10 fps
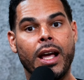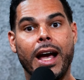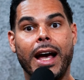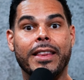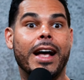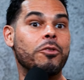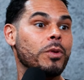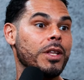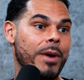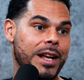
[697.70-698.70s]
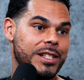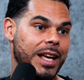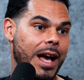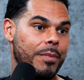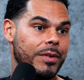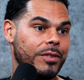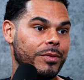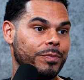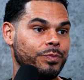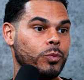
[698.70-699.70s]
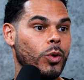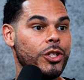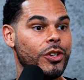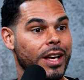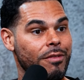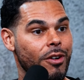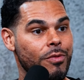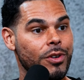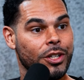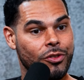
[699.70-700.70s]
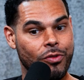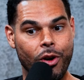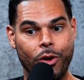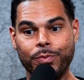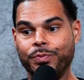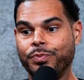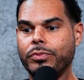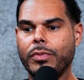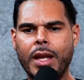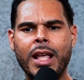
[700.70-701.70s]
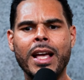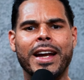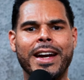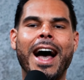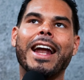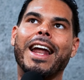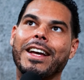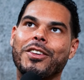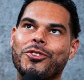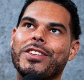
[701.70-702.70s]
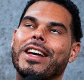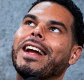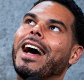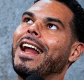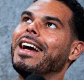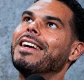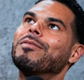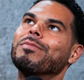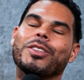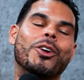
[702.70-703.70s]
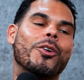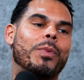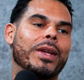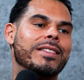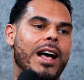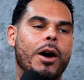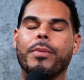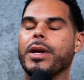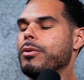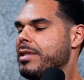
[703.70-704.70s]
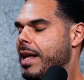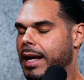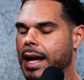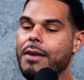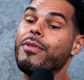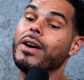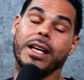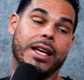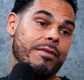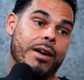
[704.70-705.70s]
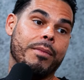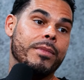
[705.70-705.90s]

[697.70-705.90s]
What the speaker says: And that's when the magic happens. When you give over control. And not like you said, not like, please help me. It was like, I fucking give up.